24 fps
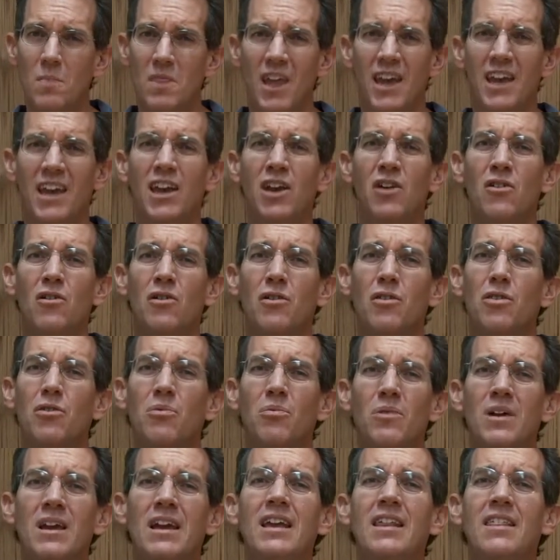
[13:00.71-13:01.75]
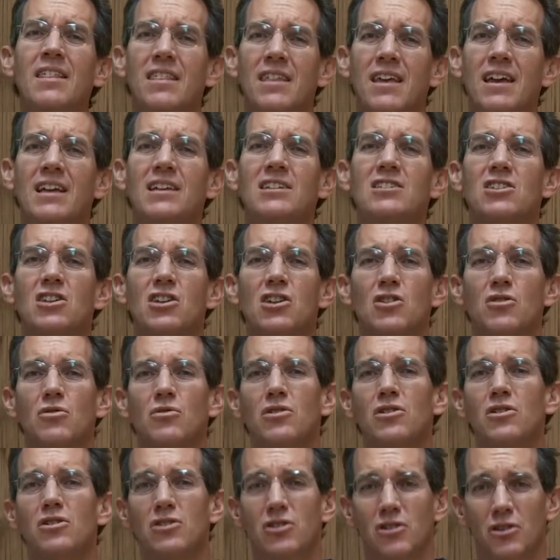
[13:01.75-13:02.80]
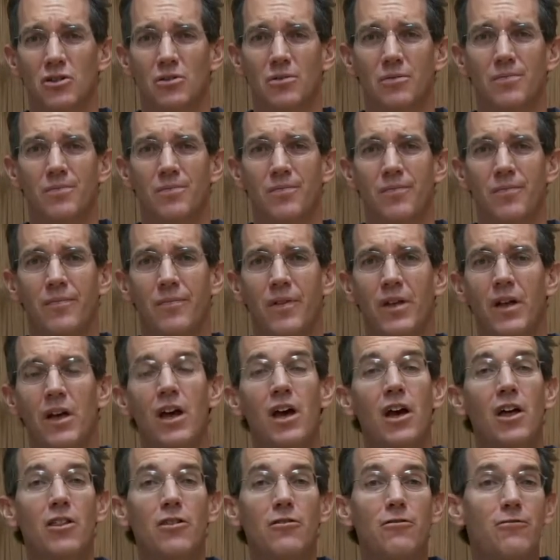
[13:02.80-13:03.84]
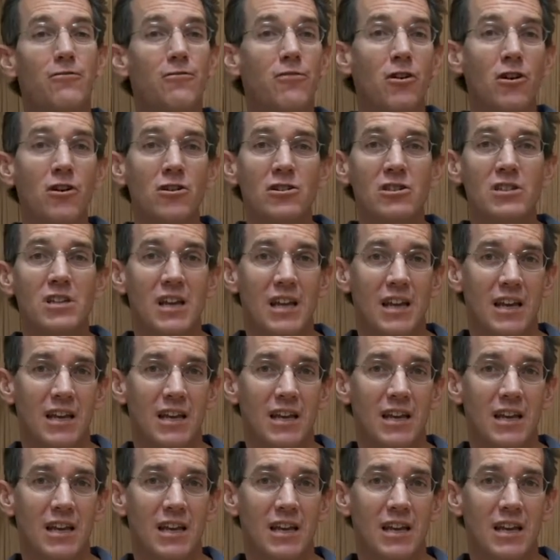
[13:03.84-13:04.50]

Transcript: here are 3 things that you can do. The first